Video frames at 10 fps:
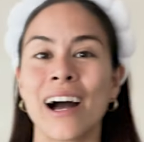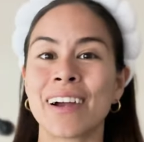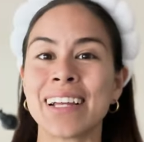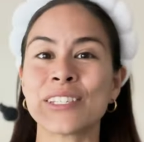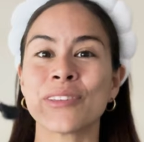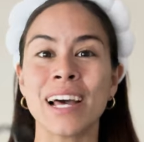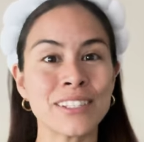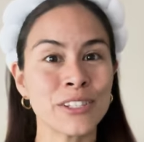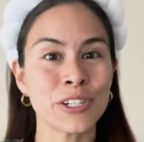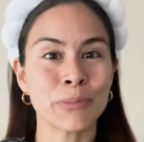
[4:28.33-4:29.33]
All right, so that's
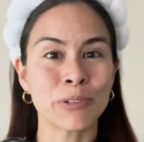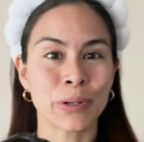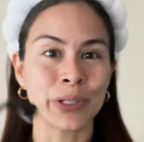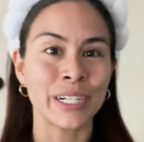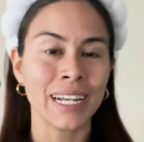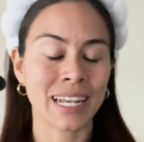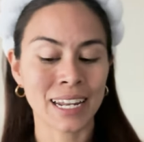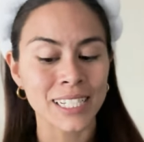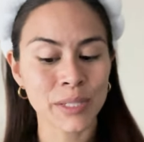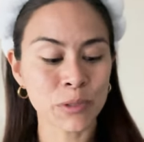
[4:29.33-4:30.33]
the derma roller.
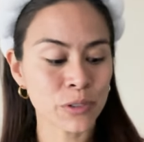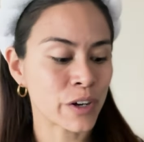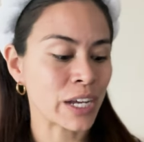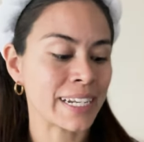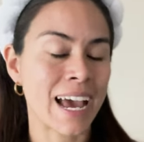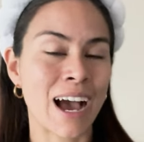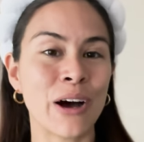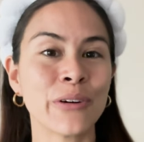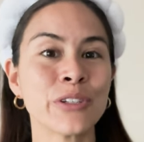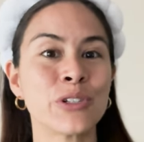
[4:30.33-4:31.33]
Let's move on
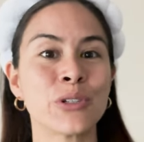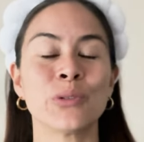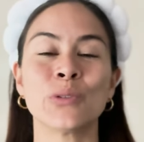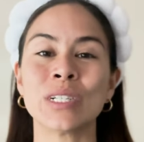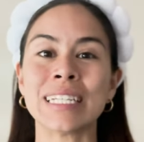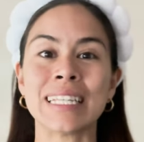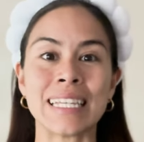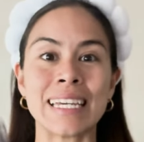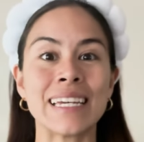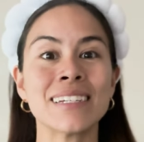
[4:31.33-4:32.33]
now to
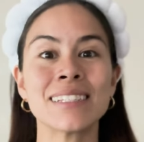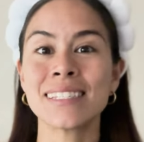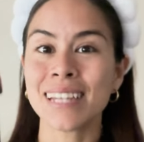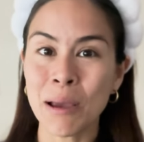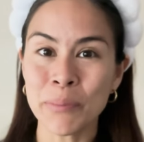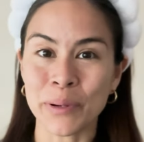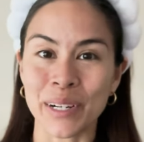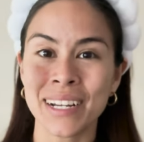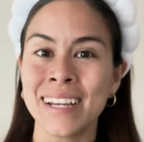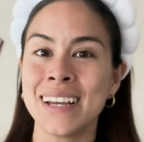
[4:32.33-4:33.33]
the
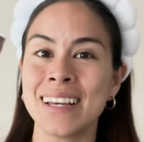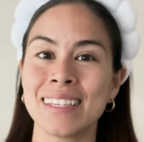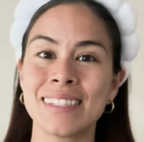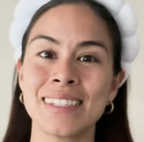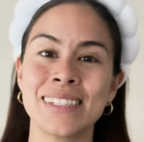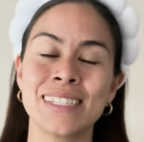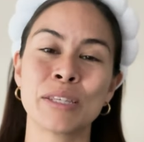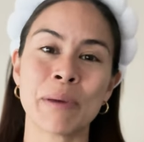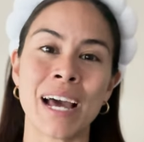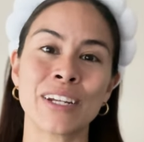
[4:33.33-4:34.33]
stamper. This is the
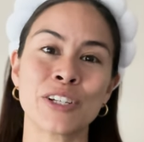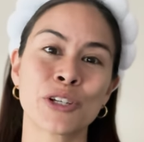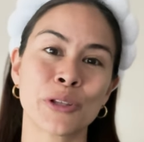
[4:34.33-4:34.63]
Banish